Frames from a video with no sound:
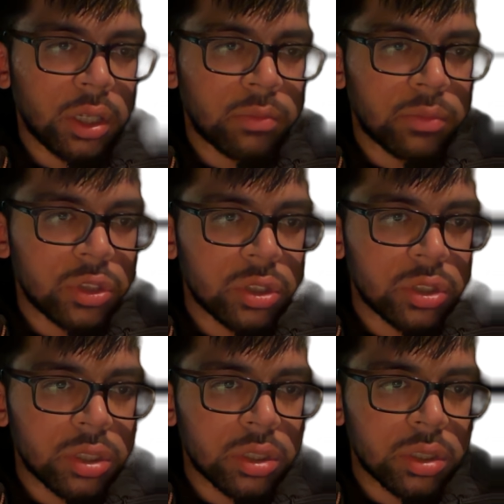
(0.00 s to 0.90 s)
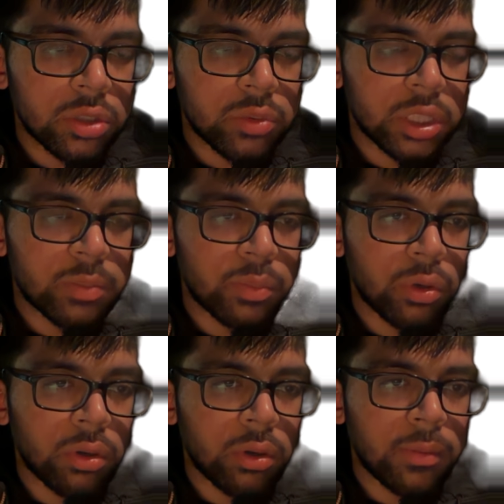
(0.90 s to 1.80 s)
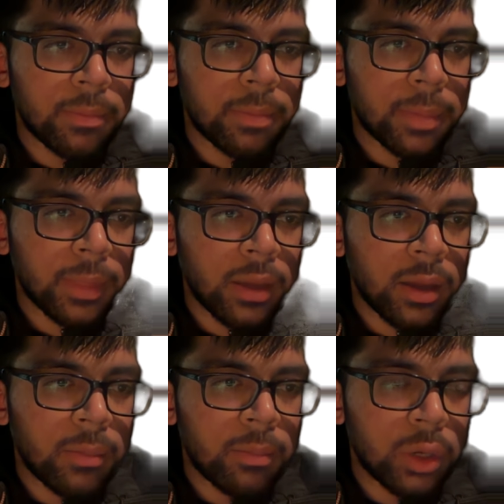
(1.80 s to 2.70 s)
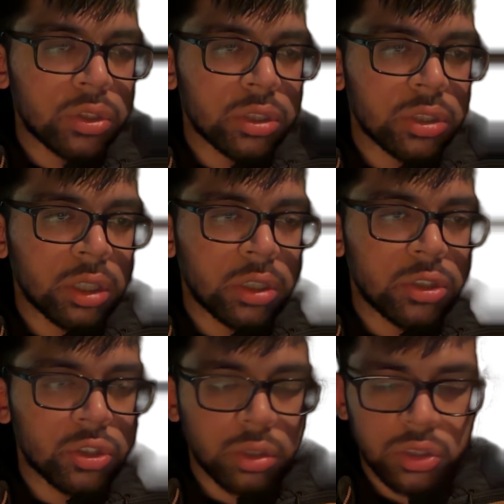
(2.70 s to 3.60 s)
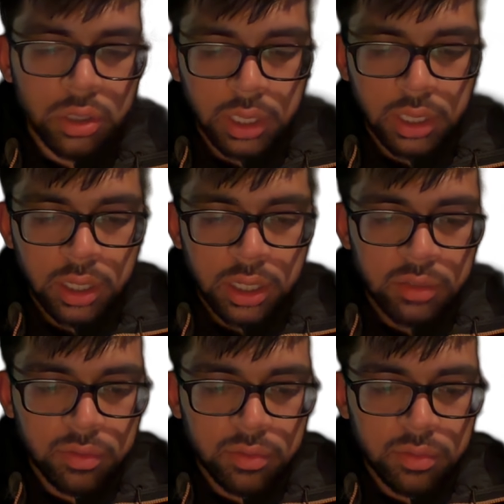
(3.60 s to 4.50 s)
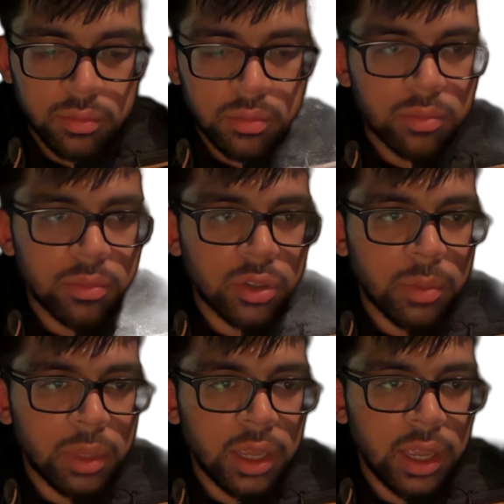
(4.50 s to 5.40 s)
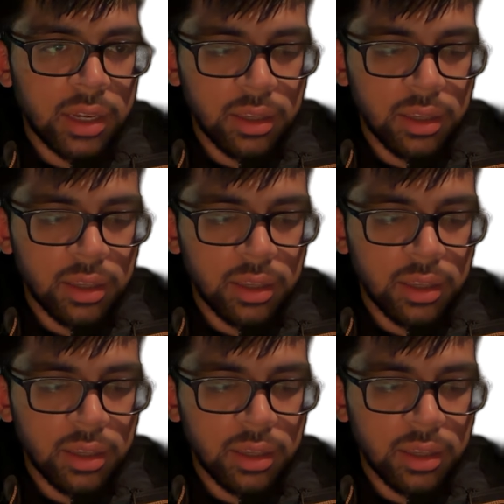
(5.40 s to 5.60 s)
switch port mode trunk. Sorry, I've gone a bit ahead here.